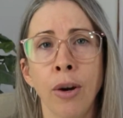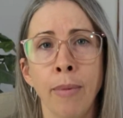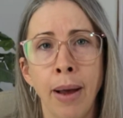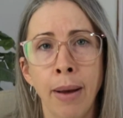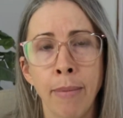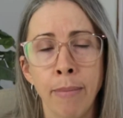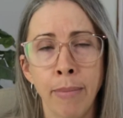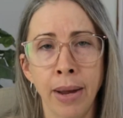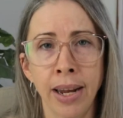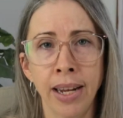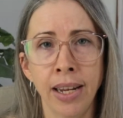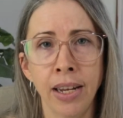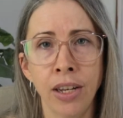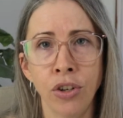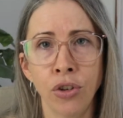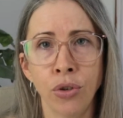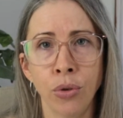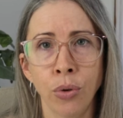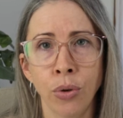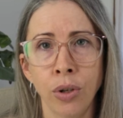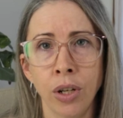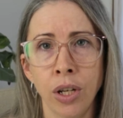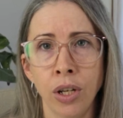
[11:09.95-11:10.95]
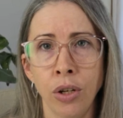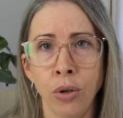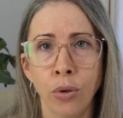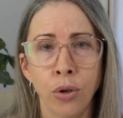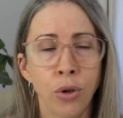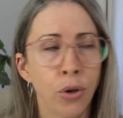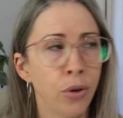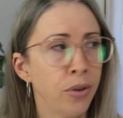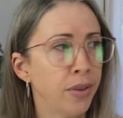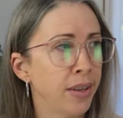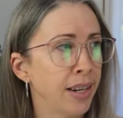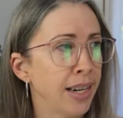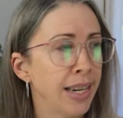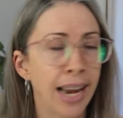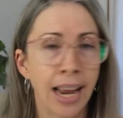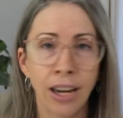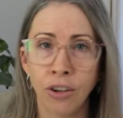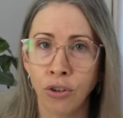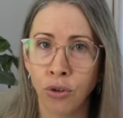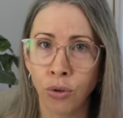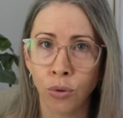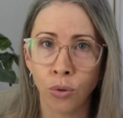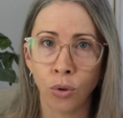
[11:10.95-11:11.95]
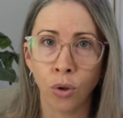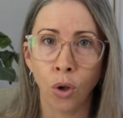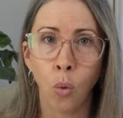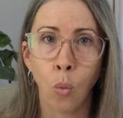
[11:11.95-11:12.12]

about making sure that you're using natural